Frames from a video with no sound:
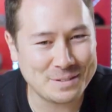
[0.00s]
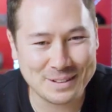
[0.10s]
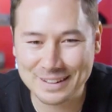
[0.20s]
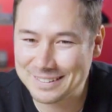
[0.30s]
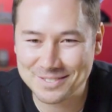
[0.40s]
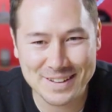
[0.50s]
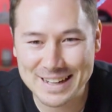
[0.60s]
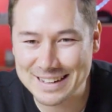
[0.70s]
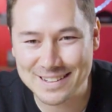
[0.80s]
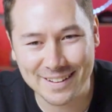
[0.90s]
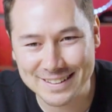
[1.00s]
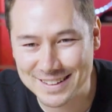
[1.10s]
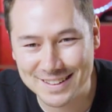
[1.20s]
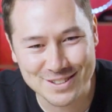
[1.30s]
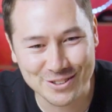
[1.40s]
Oh man, yeah. I
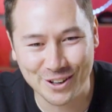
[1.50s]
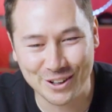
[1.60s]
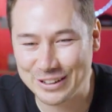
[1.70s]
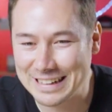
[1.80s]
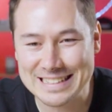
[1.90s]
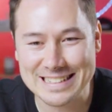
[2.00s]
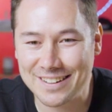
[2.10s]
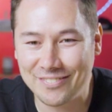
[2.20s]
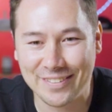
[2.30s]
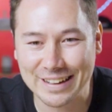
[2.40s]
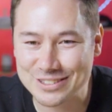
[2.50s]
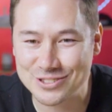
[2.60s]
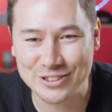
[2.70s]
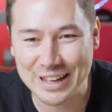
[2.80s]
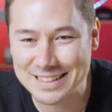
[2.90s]
started doing online stuff like
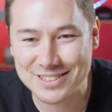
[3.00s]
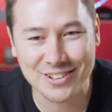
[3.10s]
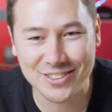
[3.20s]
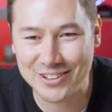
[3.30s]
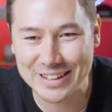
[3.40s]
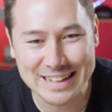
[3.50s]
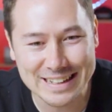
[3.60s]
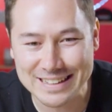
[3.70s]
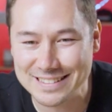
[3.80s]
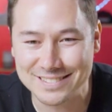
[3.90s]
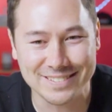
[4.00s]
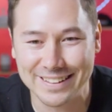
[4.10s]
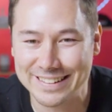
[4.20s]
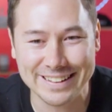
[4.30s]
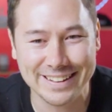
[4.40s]
two thousand thirteen.
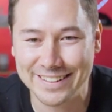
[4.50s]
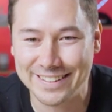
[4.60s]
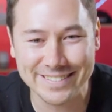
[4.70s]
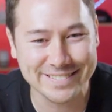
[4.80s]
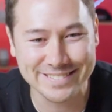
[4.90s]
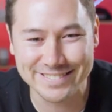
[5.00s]
Like, yeah.